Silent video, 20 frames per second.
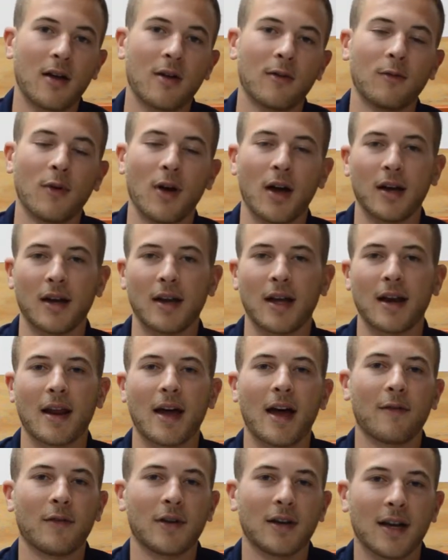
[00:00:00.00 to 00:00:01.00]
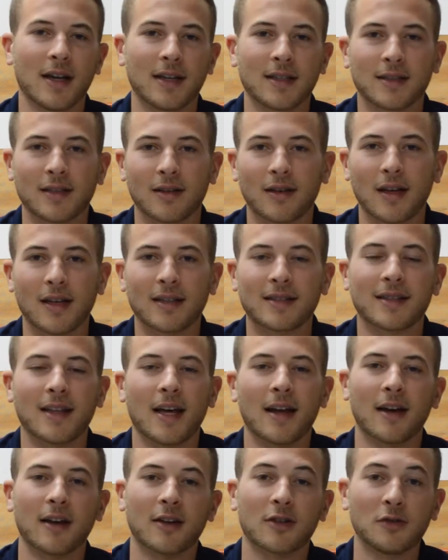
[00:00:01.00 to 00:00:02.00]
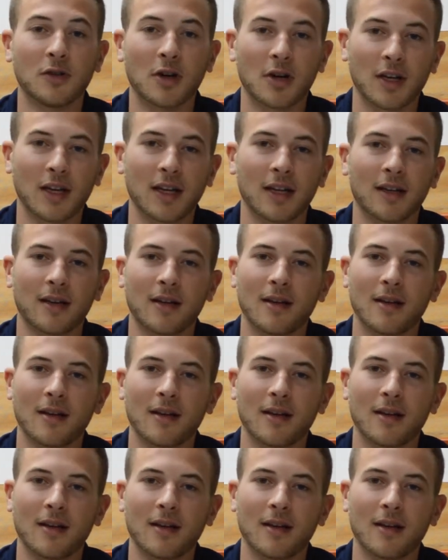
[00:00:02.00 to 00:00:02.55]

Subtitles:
run and have a nice aesthetic looking